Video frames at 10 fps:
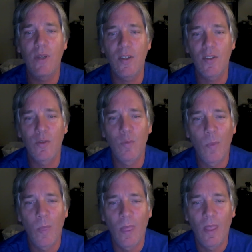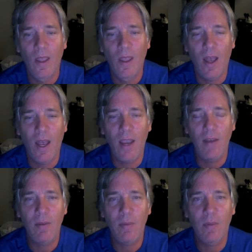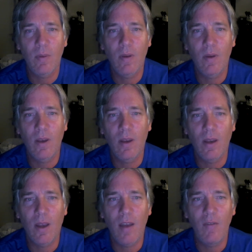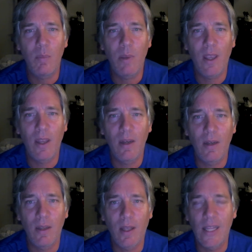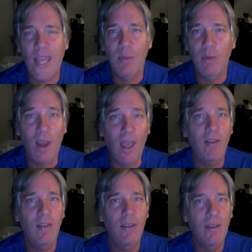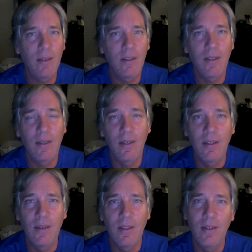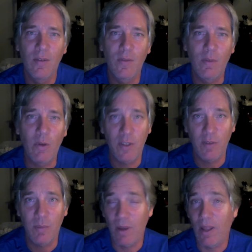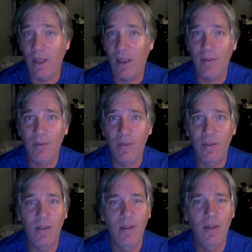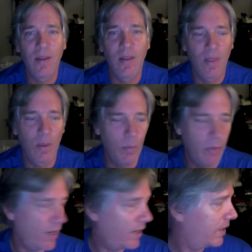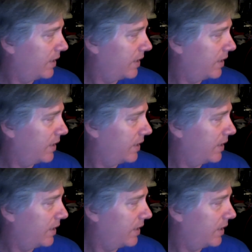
is I've been a lab rat for most of my life. But